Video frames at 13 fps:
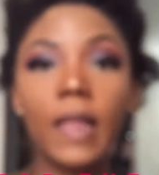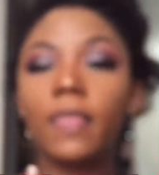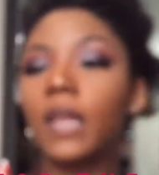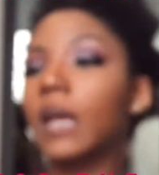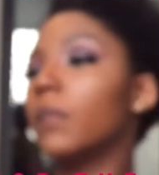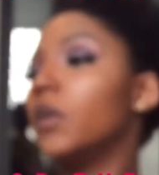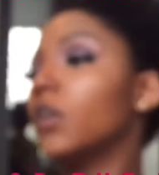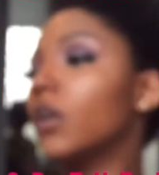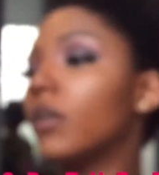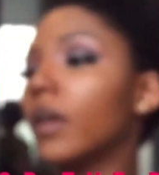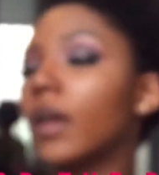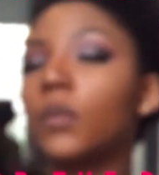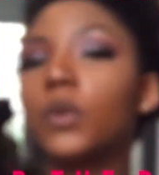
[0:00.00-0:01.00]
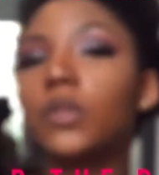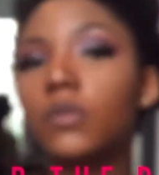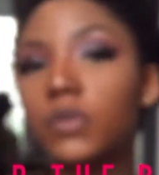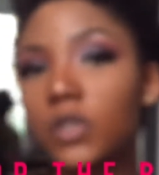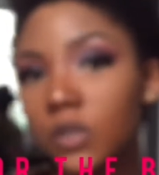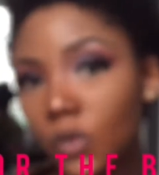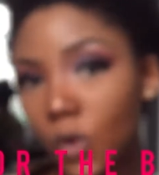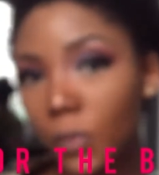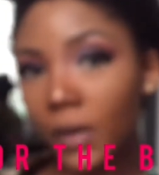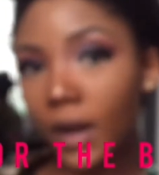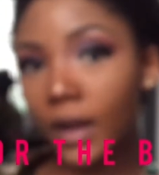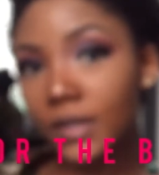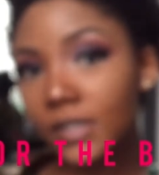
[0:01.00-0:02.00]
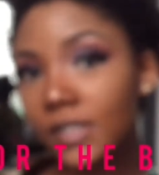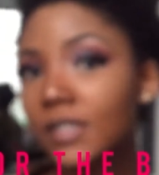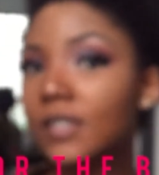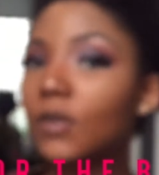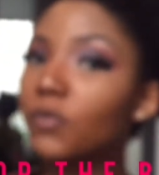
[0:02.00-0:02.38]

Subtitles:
Then I'm gonna go in with the Restore Plus